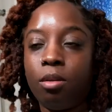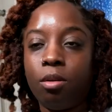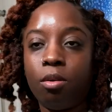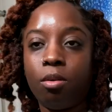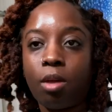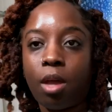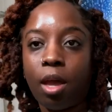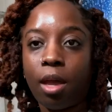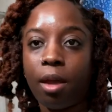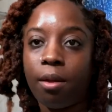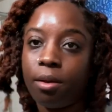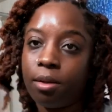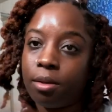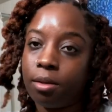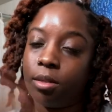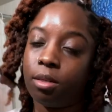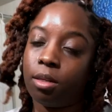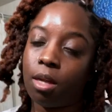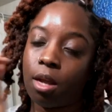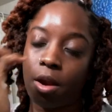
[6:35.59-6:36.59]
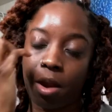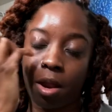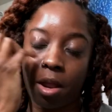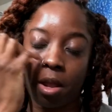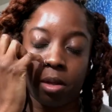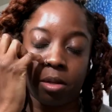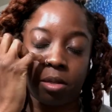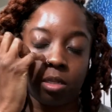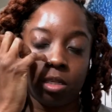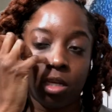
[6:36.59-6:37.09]
Okay, all
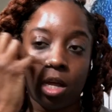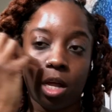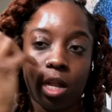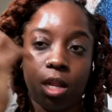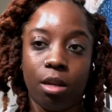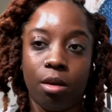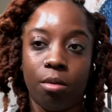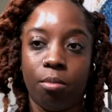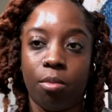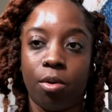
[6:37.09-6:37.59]
right, see y'all in the